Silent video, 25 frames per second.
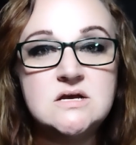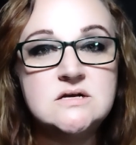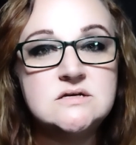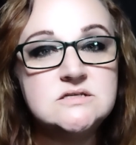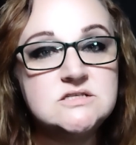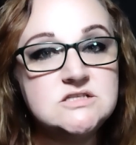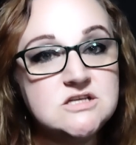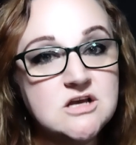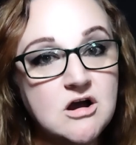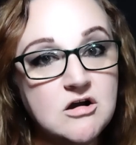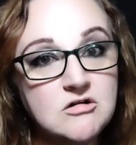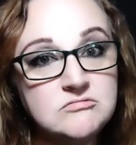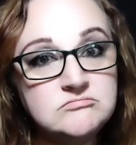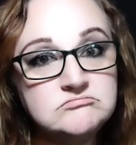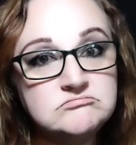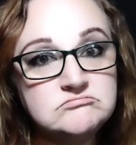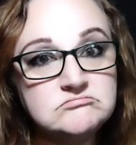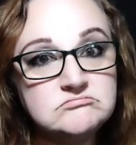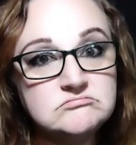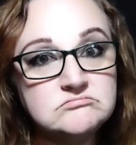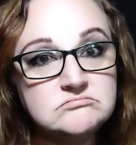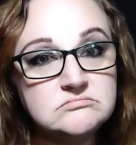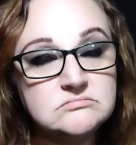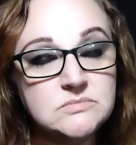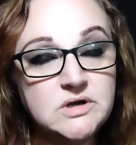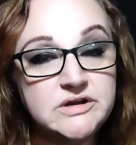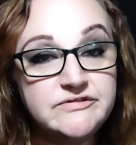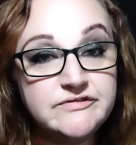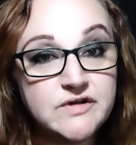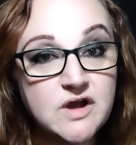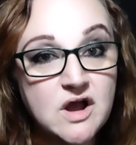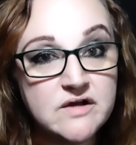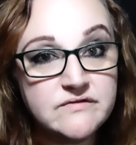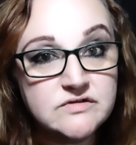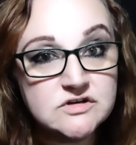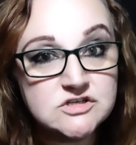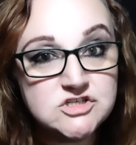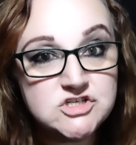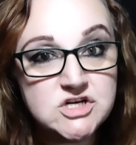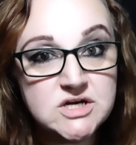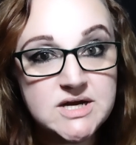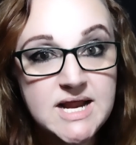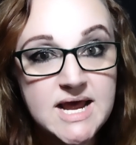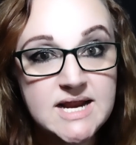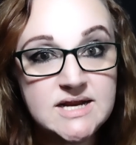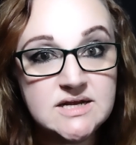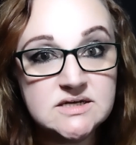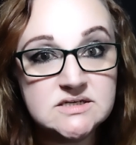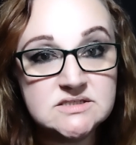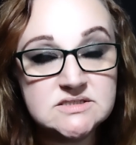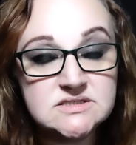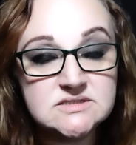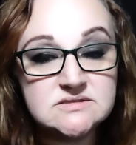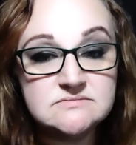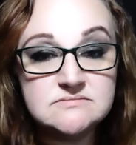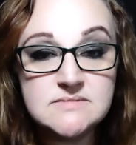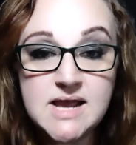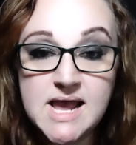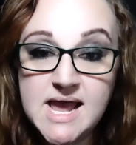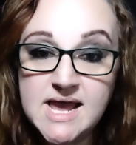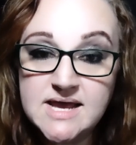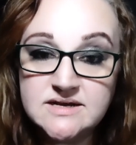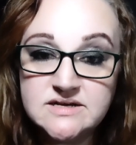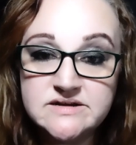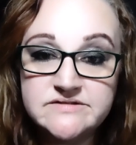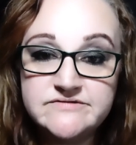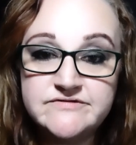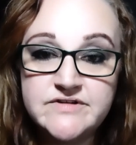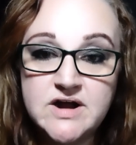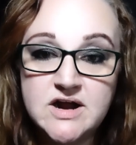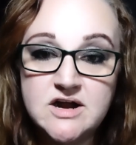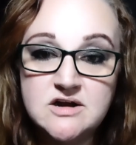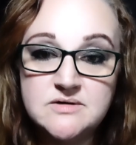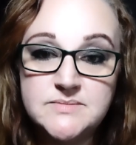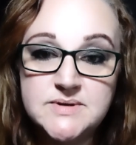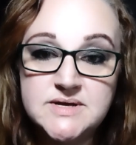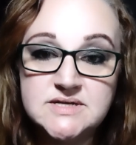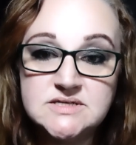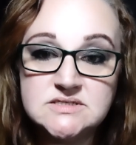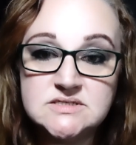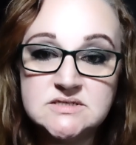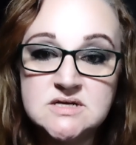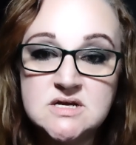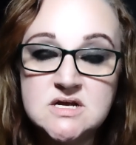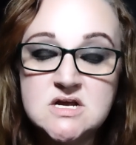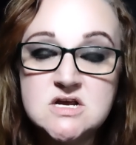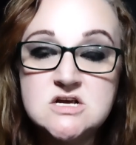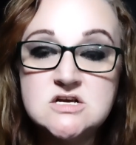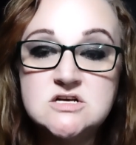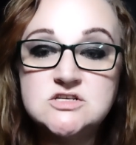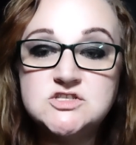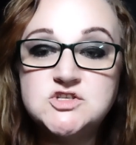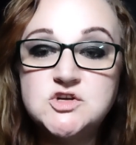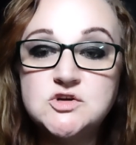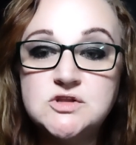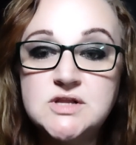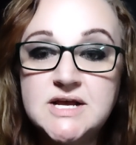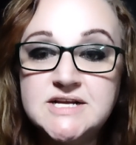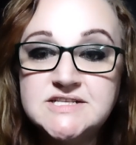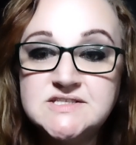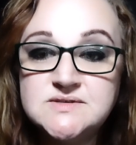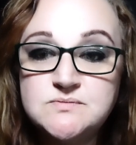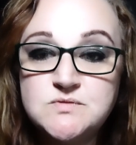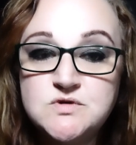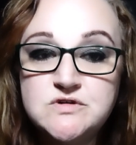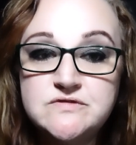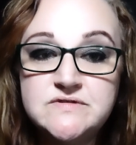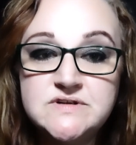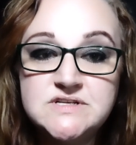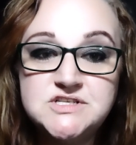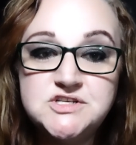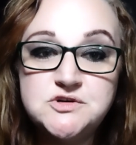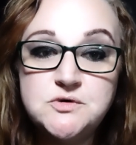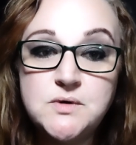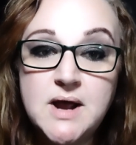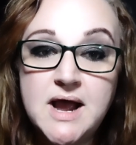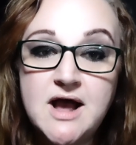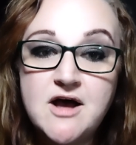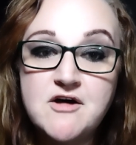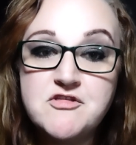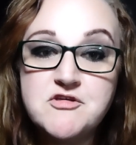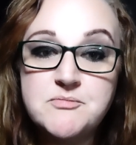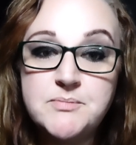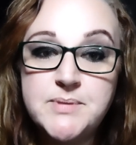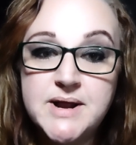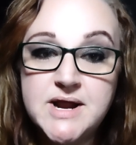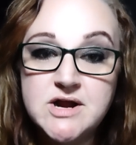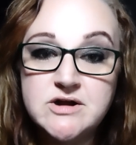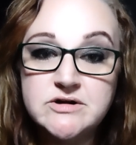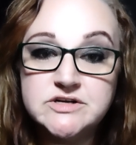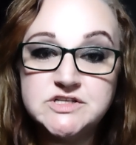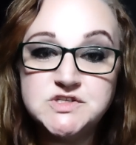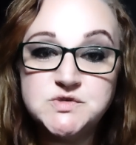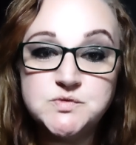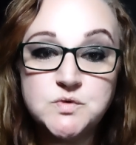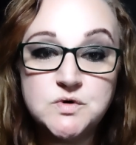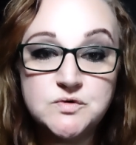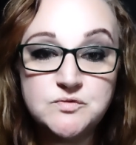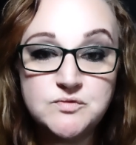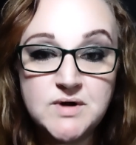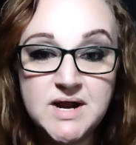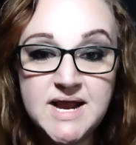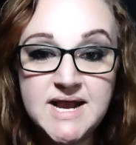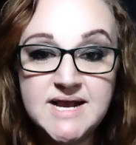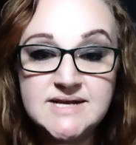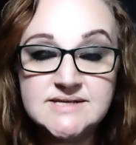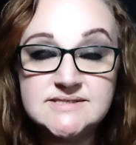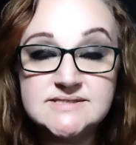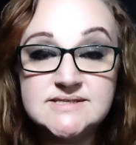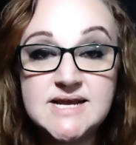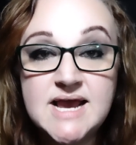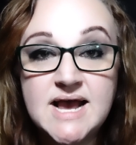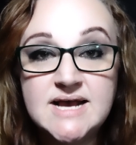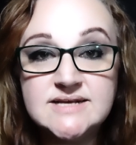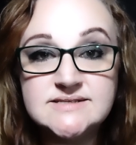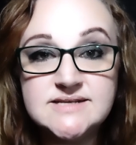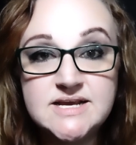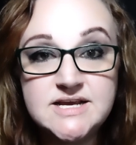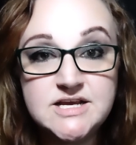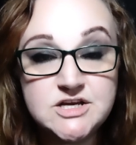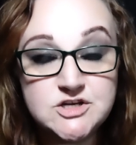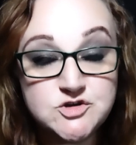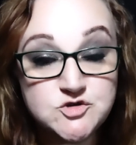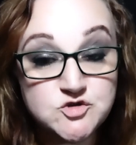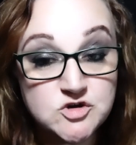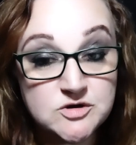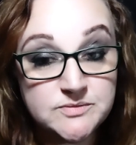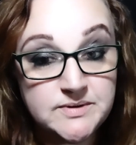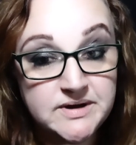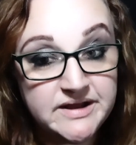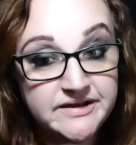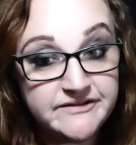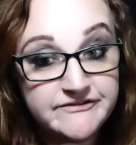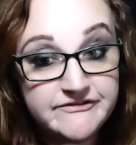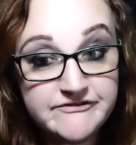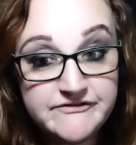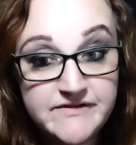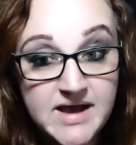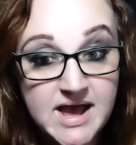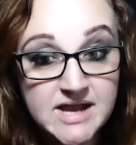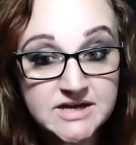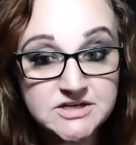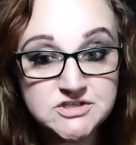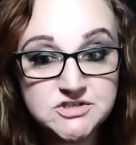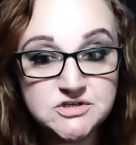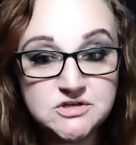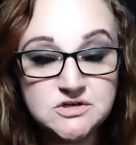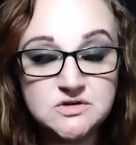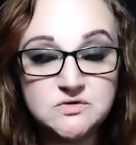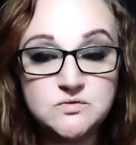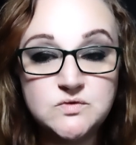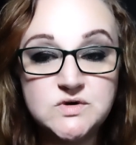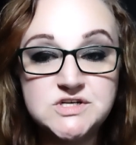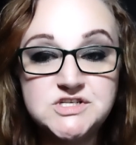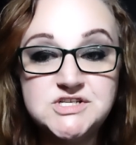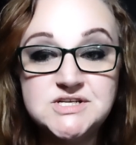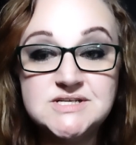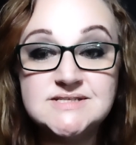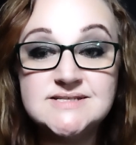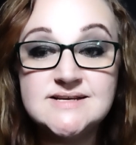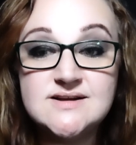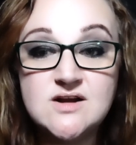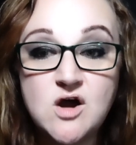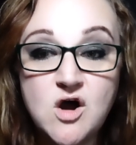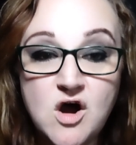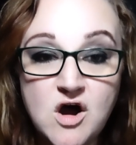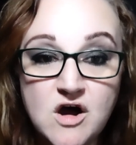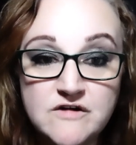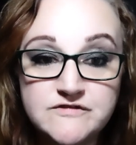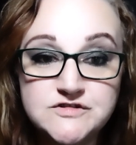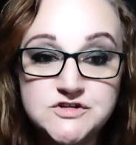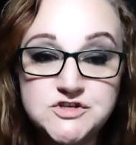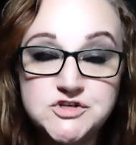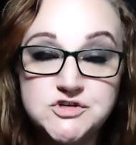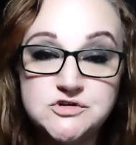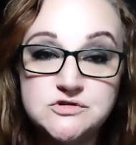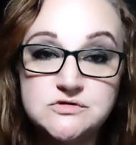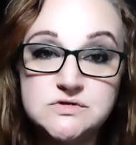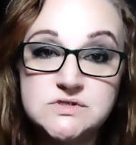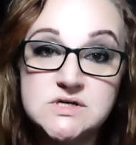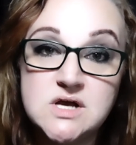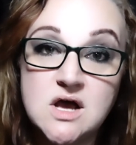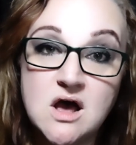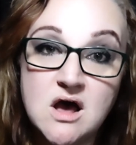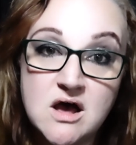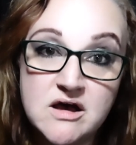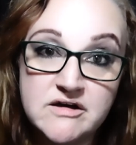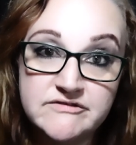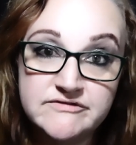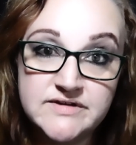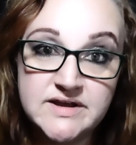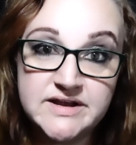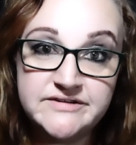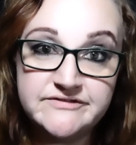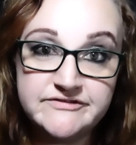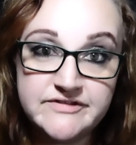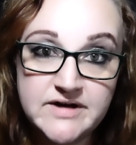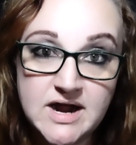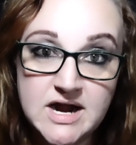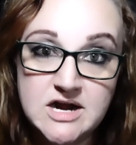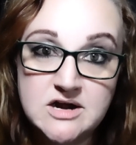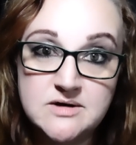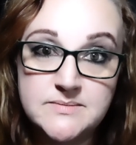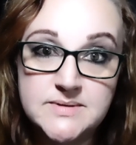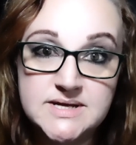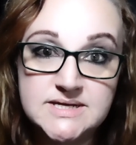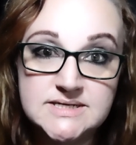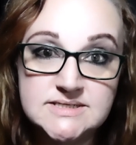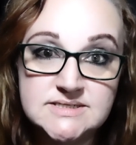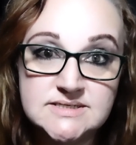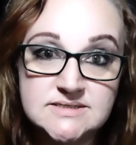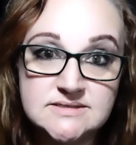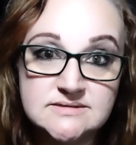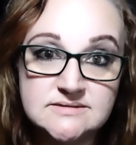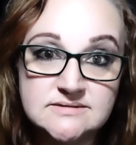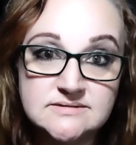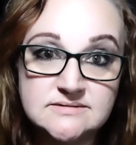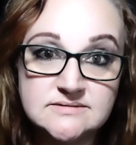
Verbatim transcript: So, we've covered genetics and environment, so let's move into how the parents were raised as a contributing factor, which is an offshoot of environment.